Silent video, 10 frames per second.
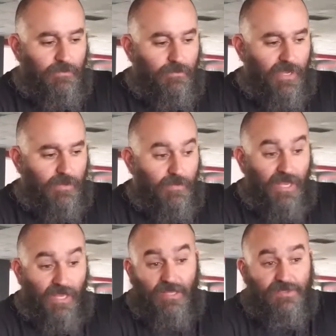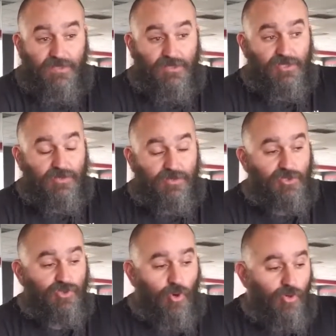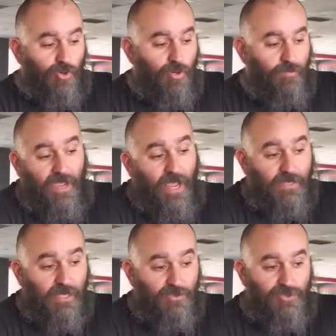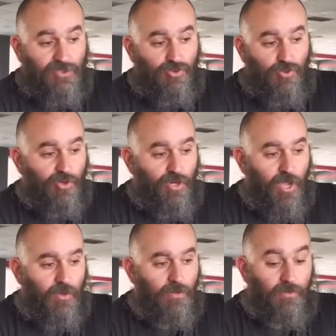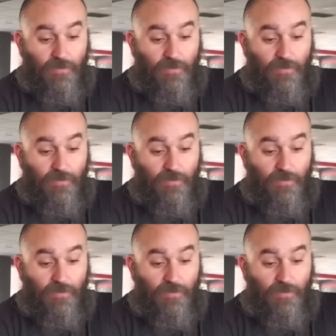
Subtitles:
my legs are just stronger. My adductors are stronger now.